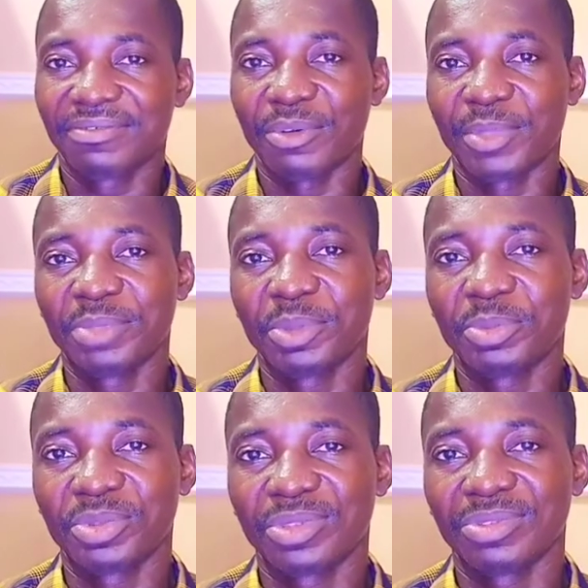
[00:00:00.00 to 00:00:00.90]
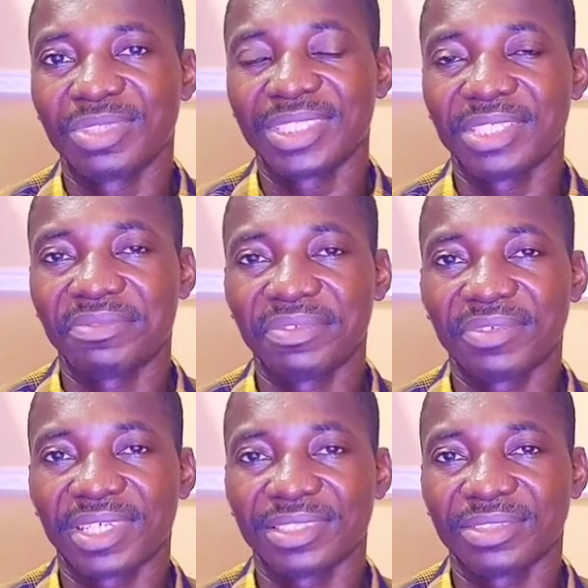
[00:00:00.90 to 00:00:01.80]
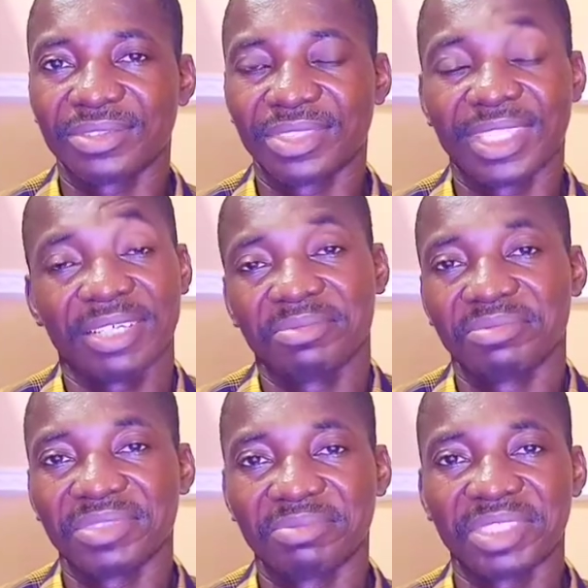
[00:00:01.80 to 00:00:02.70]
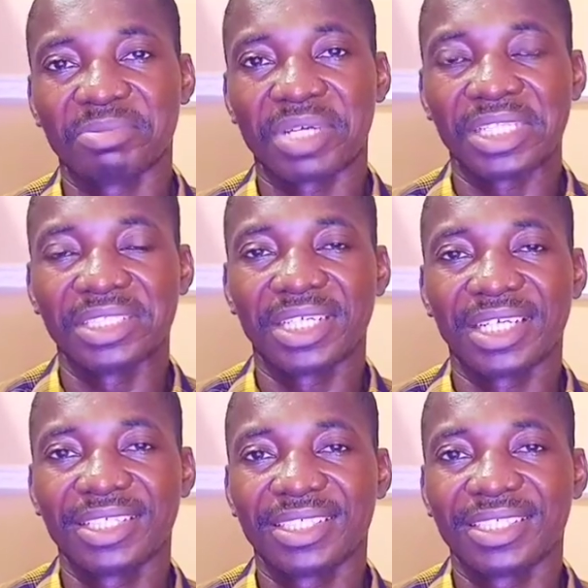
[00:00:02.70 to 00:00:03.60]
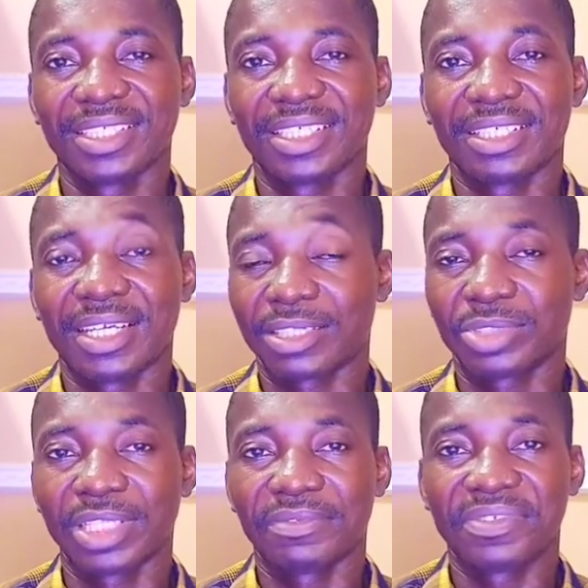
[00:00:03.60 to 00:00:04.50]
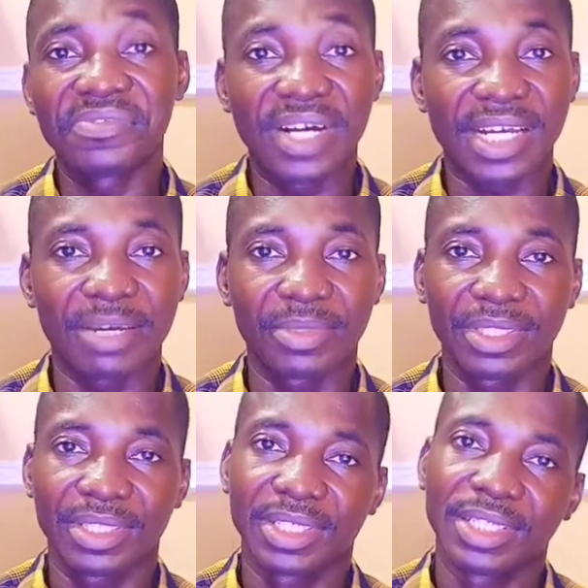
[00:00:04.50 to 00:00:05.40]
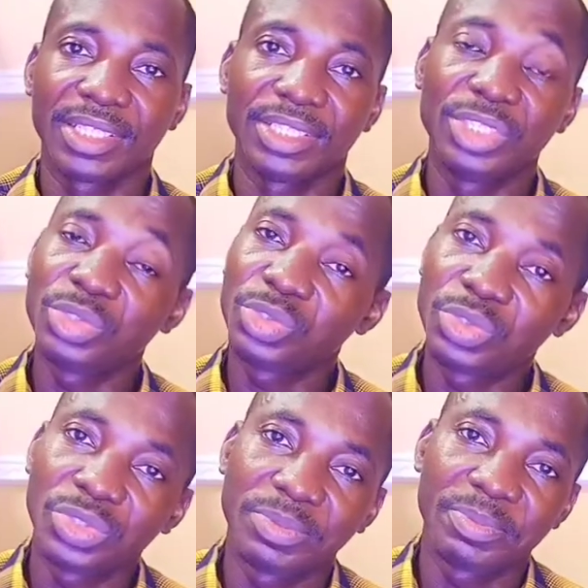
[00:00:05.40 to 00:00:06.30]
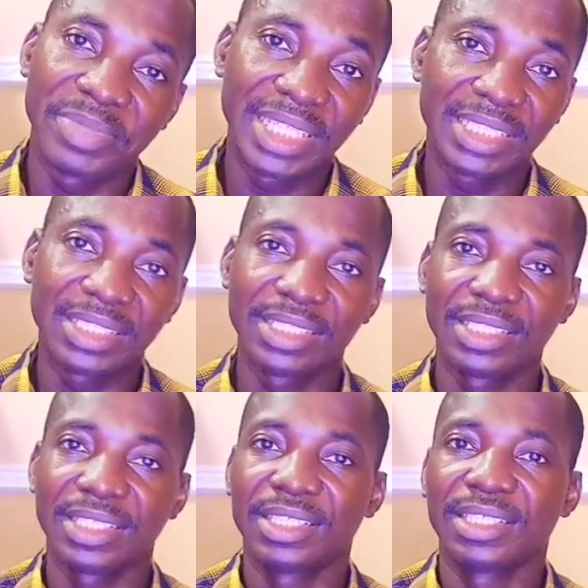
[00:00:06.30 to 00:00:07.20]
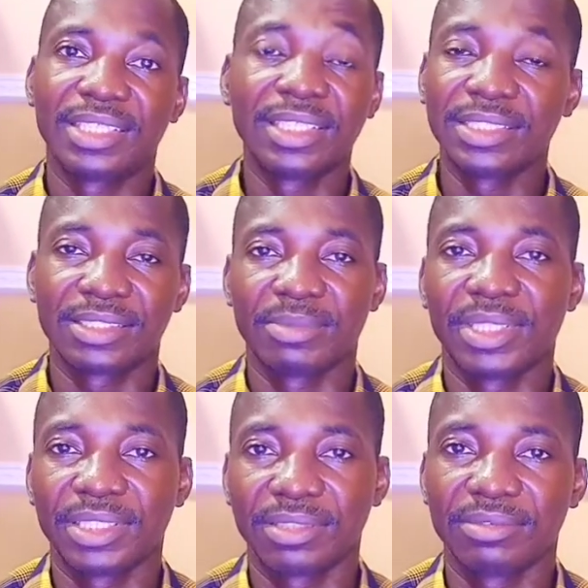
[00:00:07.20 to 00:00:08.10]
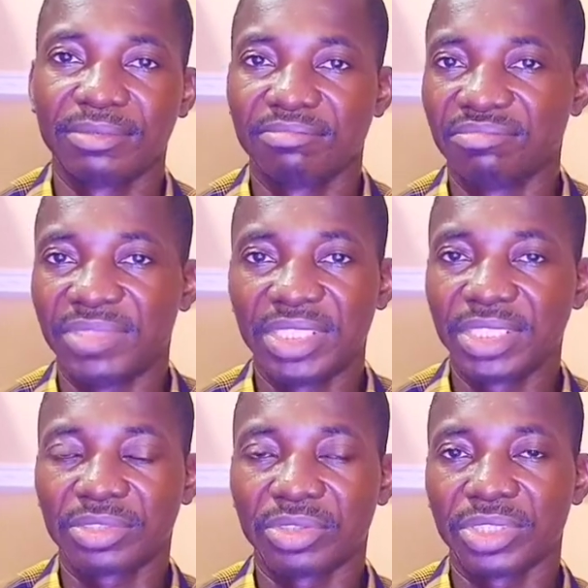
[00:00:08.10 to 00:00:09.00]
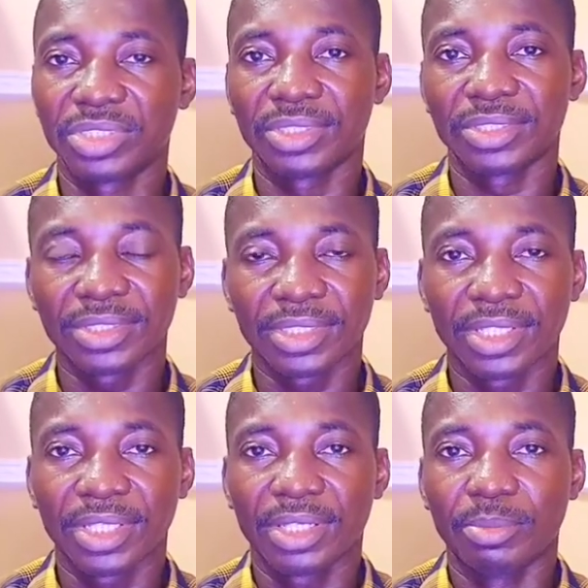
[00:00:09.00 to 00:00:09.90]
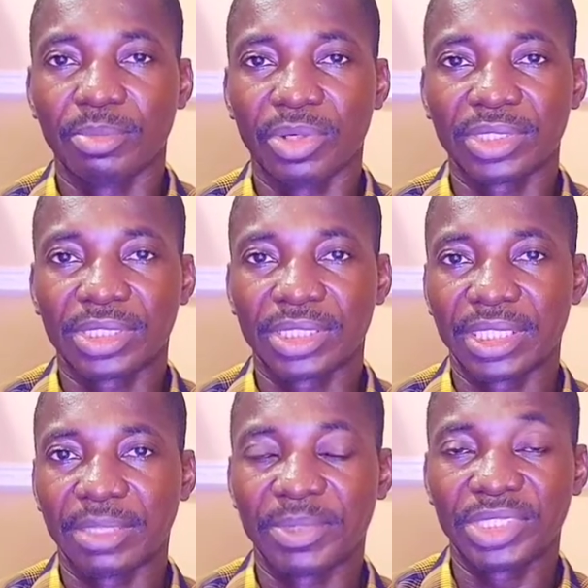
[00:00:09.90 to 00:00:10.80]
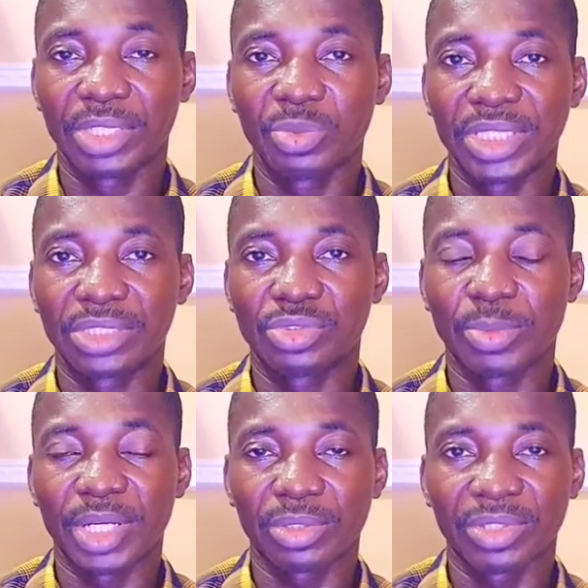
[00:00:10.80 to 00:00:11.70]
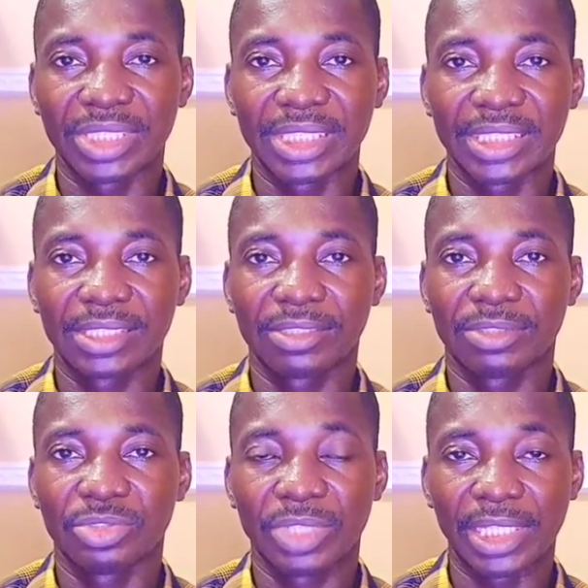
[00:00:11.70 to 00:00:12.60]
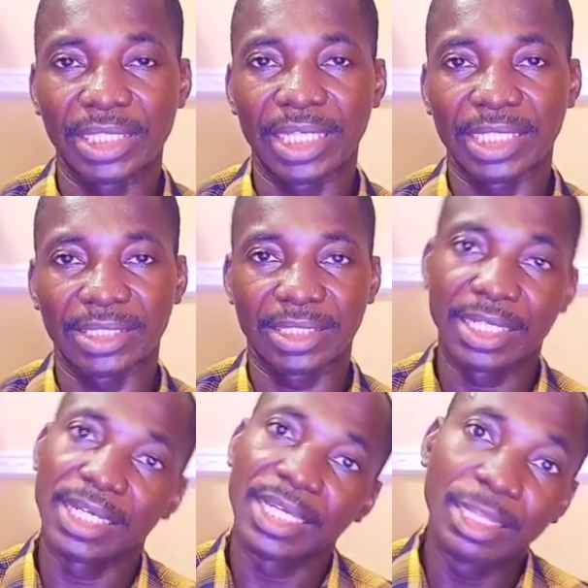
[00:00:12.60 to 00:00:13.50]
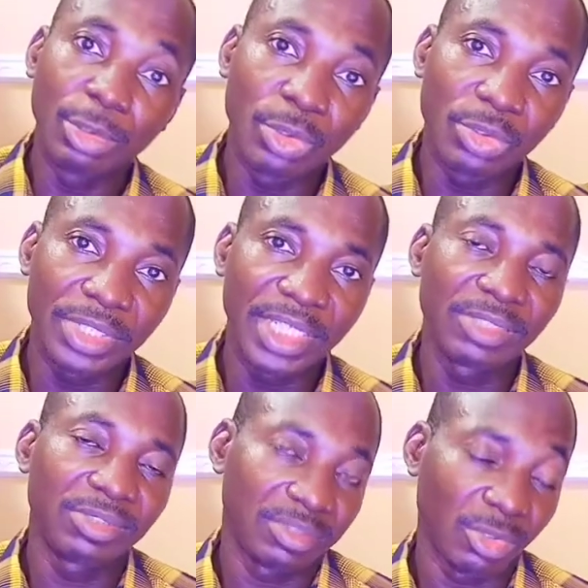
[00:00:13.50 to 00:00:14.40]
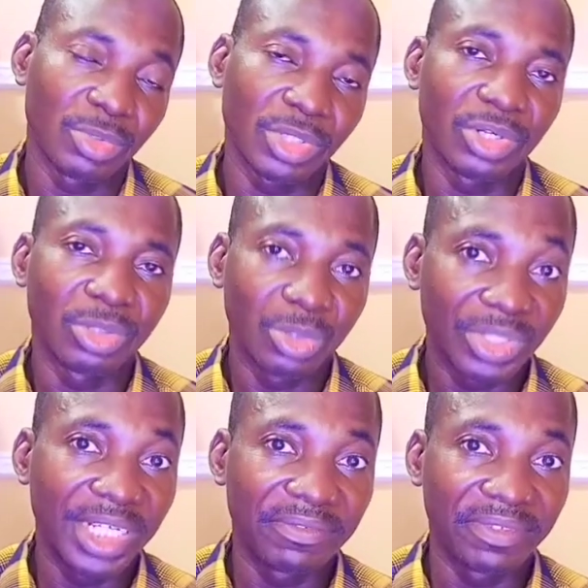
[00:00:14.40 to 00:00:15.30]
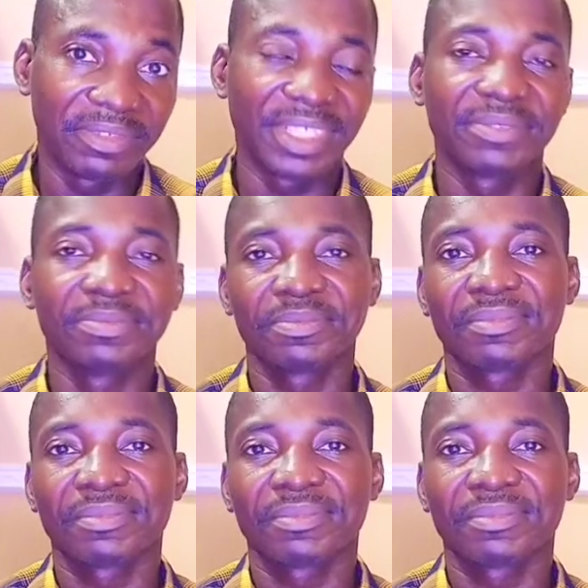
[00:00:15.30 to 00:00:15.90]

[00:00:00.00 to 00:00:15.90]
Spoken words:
For many people, when I say fever, to them it means malaria. Actually, fever can be due to many things, many disease conditions. But a patient with tuberculosis usually has low grade, what we call low grade fever.